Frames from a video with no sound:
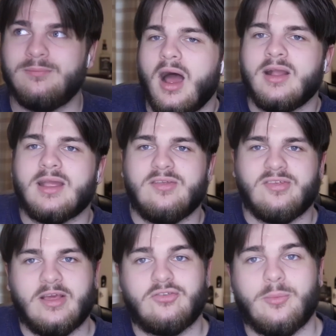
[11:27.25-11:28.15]
Okay, so
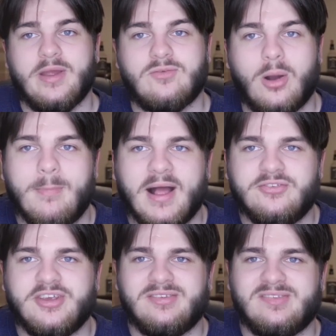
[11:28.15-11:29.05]
next up we have got
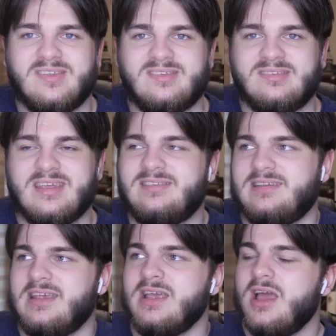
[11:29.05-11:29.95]
Manchester
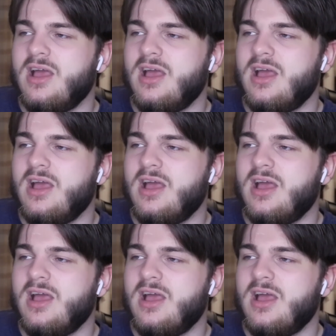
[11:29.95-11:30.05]
City,